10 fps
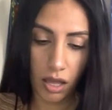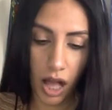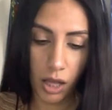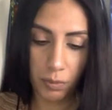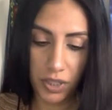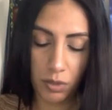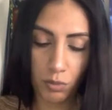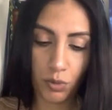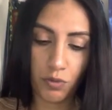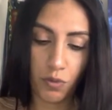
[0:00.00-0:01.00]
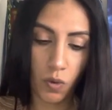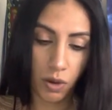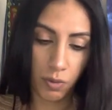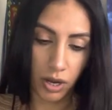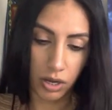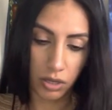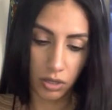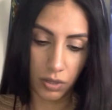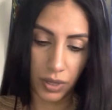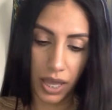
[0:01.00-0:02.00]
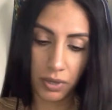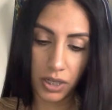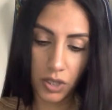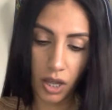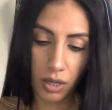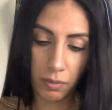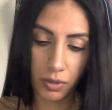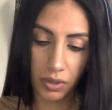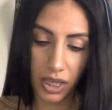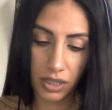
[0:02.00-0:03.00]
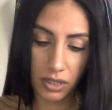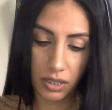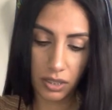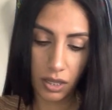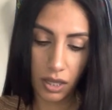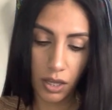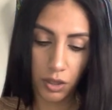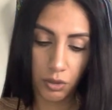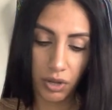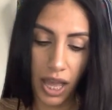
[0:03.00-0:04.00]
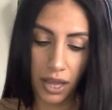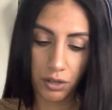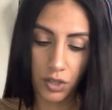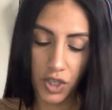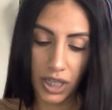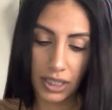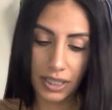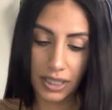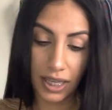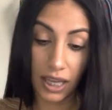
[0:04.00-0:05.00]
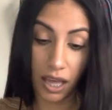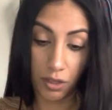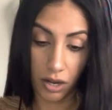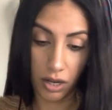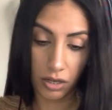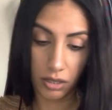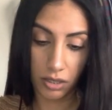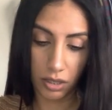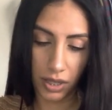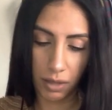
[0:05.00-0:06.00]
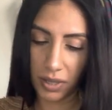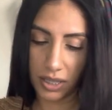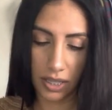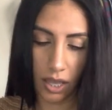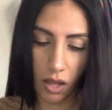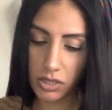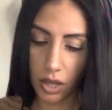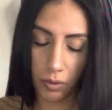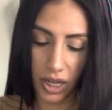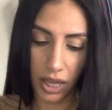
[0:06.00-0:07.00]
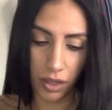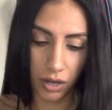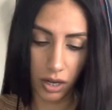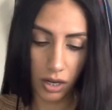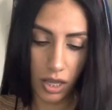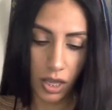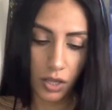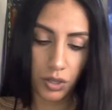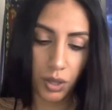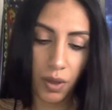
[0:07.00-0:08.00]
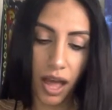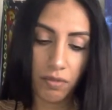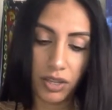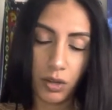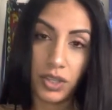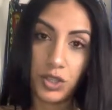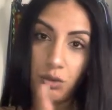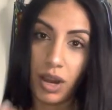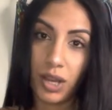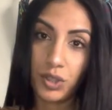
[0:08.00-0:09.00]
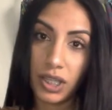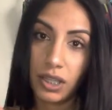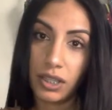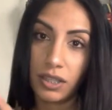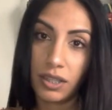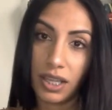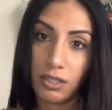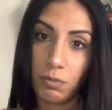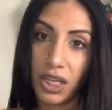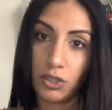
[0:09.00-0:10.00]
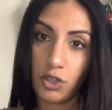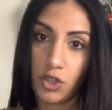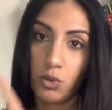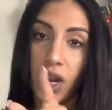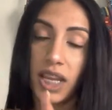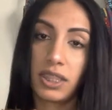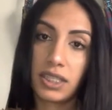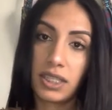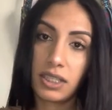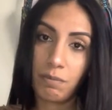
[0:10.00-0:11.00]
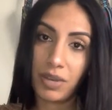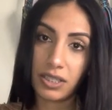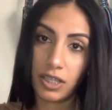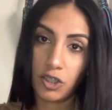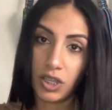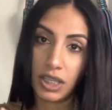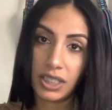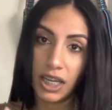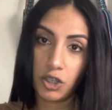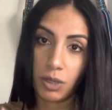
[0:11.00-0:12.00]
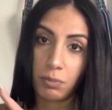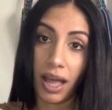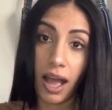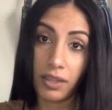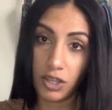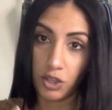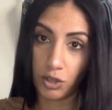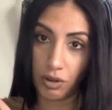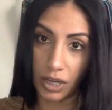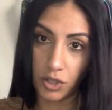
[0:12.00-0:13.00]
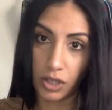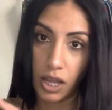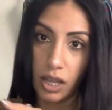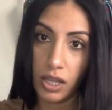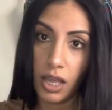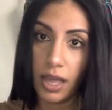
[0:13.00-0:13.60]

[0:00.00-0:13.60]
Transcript: help us move forward? Okay, I'm going to talk about these three energies together, okay, because they all go together. So you have here the tarantula that's being destroyed. This is the message and the teaching behind the tarantula,